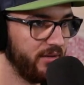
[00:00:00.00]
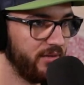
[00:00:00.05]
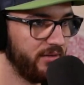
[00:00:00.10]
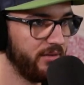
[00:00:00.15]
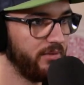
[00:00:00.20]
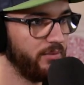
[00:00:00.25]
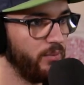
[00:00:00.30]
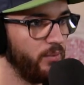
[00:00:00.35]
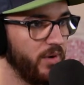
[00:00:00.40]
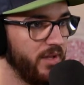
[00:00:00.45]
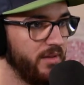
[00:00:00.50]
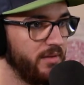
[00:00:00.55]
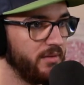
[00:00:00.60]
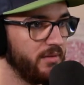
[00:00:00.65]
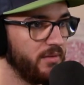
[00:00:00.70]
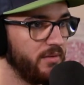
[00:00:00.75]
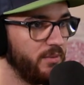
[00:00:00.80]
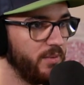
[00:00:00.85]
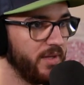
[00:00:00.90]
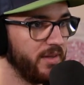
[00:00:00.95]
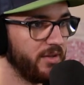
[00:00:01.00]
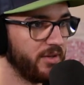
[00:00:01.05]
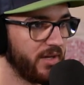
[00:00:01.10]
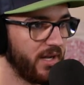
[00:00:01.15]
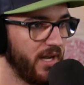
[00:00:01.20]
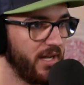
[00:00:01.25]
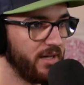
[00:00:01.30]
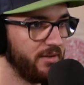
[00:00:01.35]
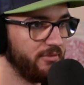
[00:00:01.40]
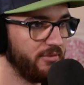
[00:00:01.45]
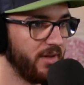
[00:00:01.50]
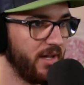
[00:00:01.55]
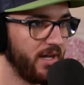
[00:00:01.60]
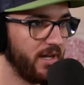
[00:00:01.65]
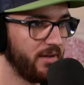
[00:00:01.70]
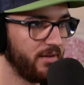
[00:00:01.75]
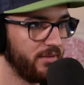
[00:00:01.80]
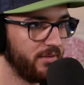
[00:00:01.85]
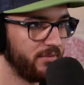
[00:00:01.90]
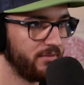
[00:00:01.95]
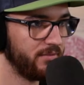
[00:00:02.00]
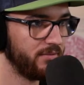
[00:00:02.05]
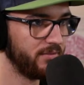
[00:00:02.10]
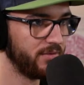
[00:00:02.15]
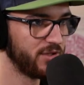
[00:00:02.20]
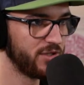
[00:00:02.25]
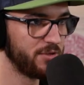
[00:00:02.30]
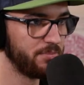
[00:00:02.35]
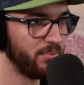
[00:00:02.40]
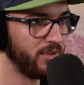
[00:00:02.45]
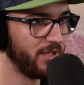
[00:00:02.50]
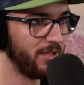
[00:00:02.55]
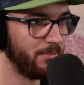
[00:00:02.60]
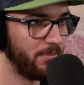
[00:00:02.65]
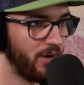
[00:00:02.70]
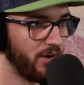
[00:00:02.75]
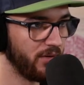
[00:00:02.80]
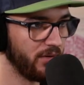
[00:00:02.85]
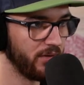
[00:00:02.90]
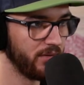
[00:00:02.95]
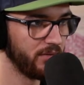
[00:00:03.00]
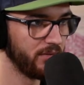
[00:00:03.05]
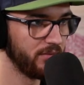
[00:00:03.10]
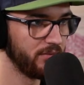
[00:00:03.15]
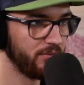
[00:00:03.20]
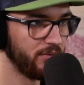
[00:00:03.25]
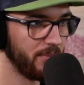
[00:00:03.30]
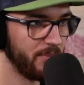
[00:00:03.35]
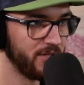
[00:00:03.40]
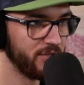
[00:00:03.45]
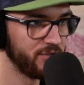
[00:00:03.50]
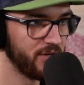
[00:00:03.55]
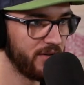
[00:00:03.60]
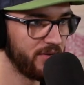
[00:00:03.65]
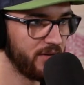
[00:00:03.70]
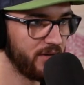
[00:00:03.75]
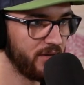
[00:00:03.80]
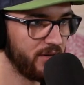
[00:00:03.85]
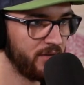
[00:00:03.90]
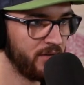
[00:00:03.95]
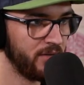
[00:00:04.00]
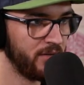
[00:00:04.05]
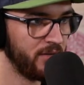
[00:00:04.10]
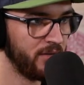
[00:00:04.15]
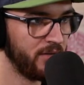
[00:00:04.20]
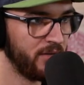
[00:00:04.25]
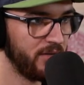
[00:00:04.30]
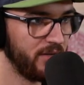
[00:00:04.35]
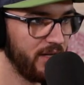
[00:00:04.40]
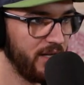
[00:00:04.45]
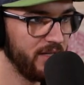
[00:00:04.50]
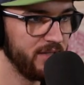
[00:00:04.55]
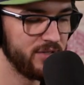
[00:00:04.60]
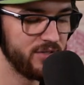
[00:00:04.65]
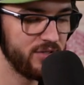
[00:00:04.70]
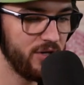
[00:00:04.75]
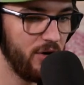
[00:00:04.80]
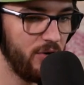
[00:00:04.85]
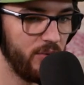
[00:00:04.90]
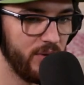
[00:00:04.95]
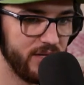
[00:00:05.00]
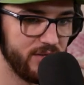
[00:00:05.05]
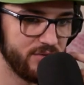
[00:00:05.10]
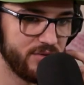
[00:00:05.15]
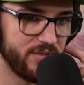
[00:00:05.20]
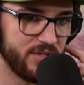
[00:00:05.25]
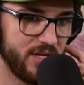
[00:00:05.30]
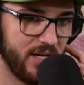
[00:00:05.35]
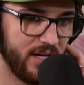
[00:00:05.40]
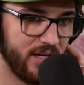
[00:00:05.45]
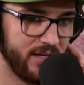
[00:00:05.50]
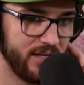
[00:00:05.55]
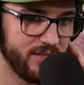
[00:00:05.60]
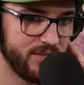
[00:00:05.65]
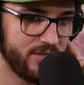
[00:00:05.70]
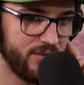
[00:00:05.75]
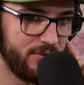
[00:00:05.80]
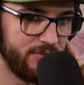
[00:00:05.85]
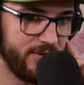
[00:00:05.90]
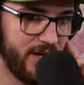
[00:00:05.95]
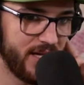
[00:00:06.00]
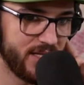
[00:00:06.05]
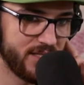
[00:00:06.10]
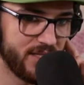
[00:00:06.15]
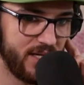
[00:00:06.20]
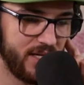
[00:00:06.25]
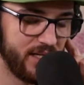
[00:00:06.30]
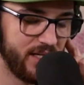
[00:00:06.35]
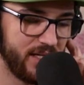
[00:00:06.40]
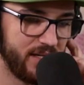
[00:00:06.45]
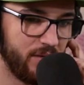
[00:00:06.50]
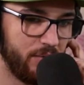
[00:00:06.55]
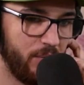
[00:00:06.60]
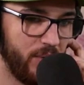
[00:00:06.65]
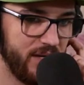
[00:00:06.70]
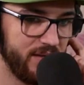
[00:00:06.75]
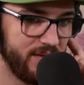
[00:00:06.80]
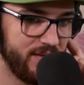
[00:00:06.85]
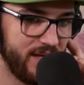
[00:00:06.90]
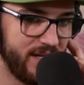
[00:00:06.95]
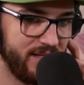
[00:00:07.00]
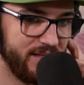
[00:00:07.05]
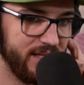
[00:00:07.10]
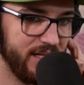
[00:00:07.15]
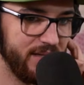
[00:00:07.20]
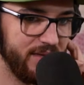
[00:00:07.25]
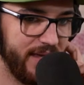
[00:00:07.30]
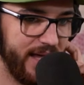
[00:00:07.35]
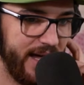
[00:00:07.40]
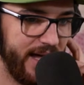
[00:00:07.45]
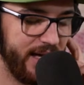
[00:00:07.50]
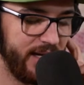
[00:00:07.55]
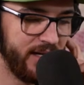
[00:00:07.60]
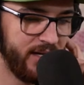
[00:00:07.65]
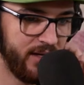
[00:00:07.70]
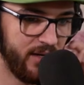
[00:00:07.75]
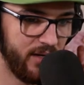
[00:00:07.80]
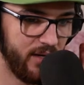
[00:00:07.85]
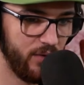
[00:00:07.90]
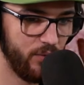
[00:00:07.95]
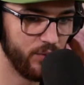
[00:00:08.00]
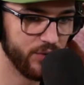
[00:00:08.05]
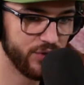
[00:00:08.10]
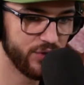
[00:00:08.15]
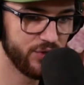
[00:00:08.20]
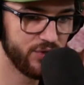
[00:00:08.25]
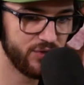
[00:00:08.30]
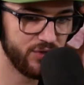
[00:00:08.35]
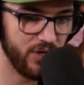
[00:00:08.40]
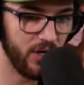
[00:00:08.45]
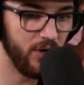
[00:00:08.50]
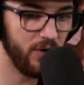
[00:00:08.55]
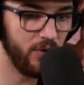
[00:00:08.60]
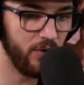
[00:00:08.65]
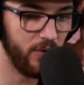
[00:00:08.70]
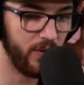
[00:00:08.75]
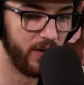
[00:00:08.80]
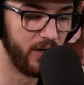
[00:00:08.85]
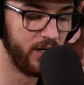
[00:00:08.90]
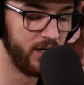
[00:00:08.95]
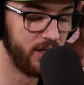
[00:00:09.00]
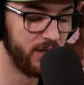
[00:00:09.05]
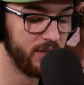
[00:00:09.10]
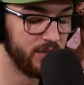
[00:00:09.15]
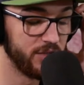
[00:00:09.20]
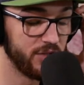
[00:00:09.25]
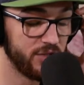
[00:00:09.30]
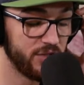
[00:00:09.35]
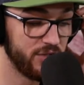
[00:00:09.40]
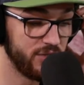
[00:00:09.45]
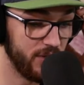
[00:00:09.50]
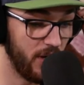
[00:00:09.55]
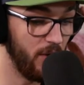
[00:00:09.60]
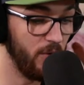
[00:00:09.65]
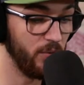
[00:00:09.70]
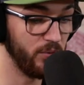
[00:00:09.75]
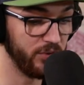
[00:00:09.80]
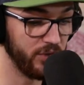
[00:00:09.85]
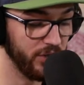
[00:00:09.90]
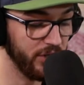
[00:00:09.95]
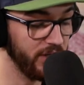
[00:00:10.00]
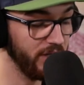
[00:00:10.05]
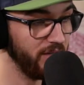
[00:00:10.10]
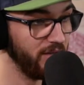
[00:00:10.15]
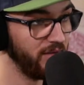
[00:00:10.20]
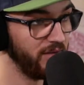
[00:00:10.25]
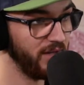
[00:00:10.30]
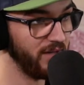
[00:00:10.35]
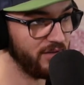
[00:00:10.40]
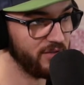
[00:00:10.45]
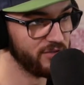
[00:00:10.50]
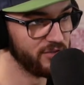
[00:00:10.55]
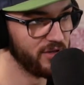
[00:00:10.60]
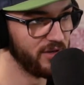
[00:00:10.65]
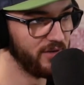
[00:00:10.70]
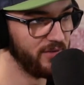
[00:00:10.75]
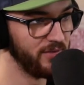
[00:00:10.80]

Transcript: when they're kind of like split apart from each other. It's so interesting. It's so fascinating. And the way that they did that was so good, because it's that